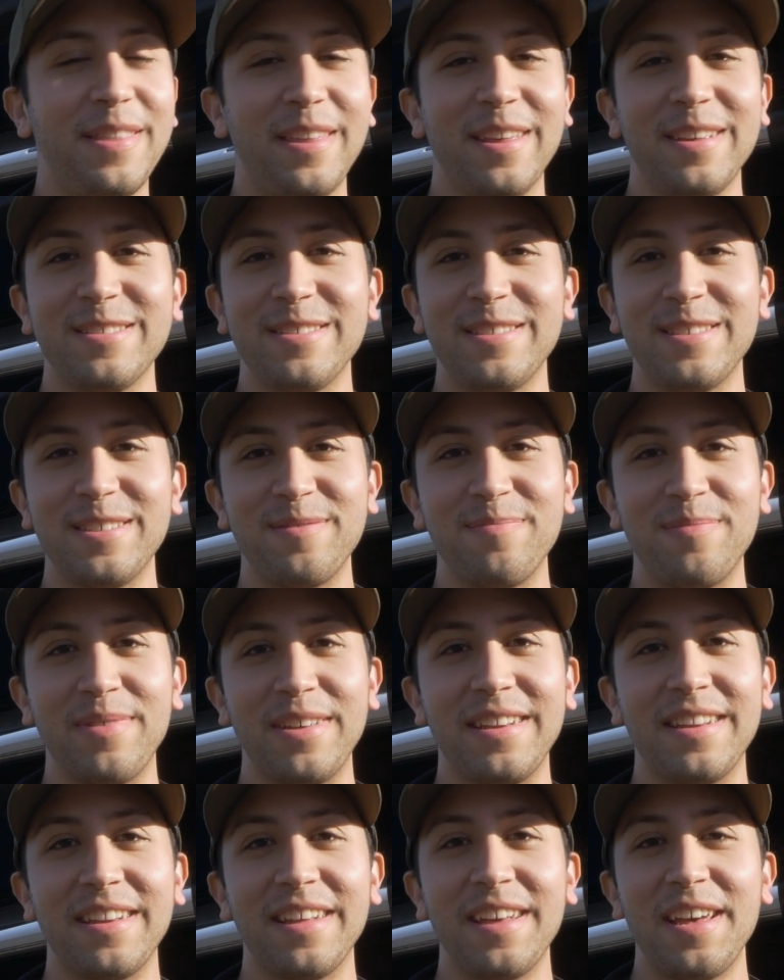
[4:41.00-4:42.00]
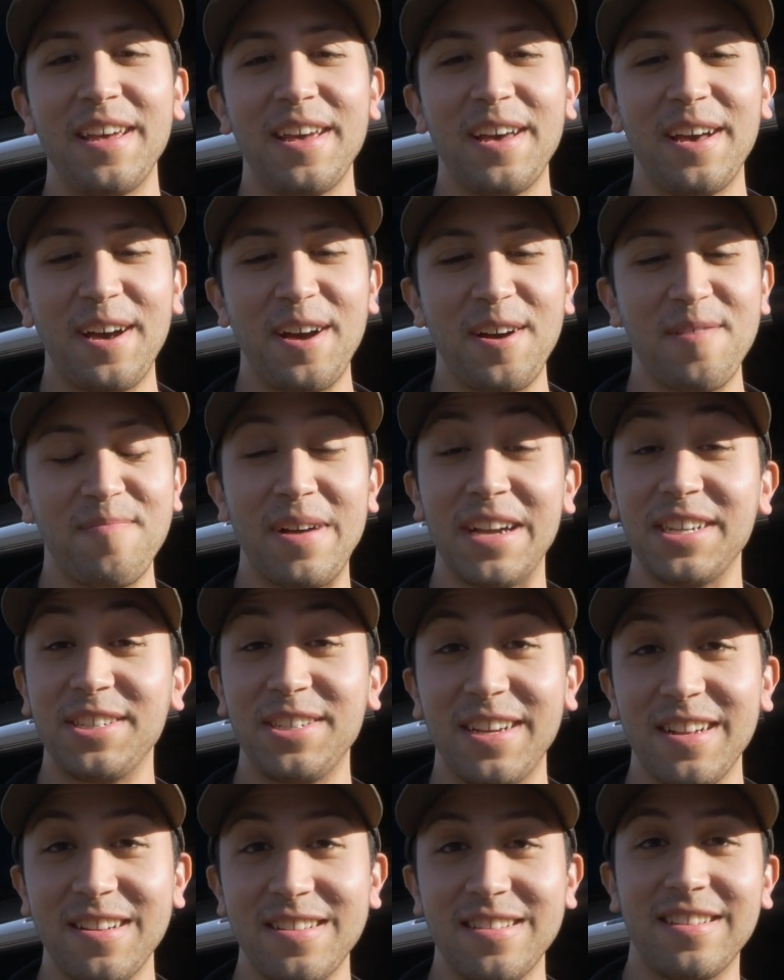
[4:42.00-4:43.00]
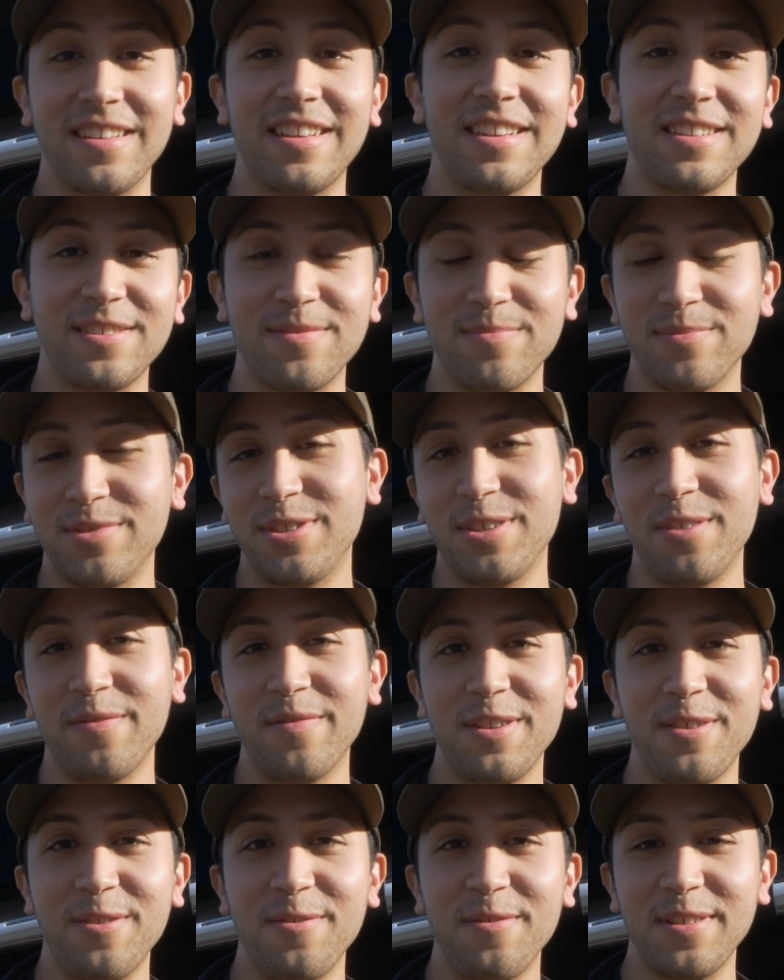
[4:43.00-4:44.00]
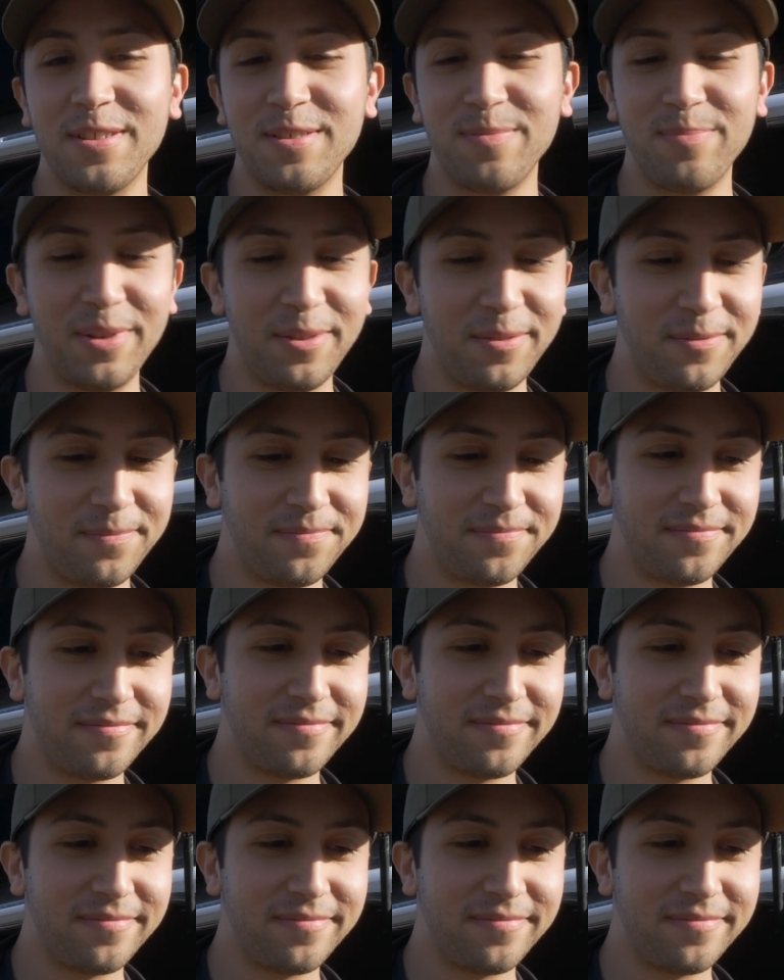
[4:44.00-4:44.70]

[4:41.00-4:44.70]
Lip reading: This has been my chance to get some shelving units built,